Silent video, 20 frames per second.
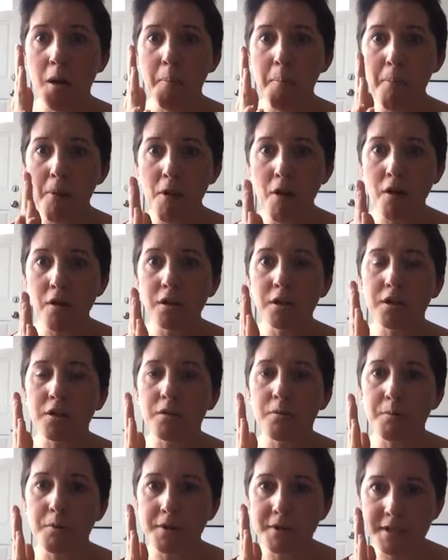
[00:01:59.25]
block
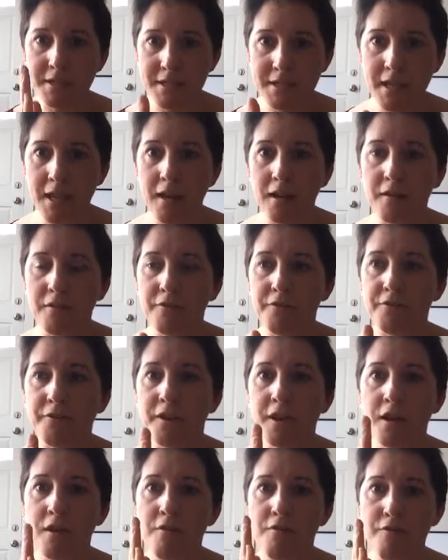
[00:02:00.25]
ourselves
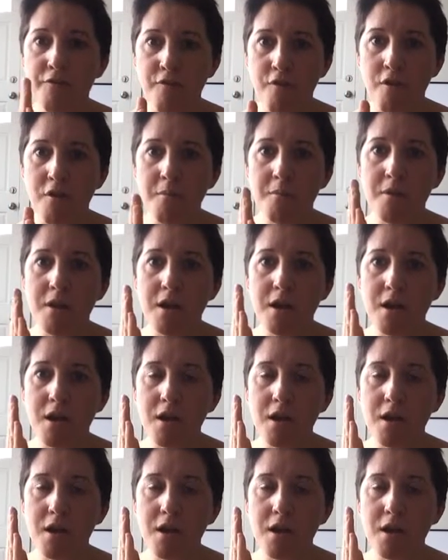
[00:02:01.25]
from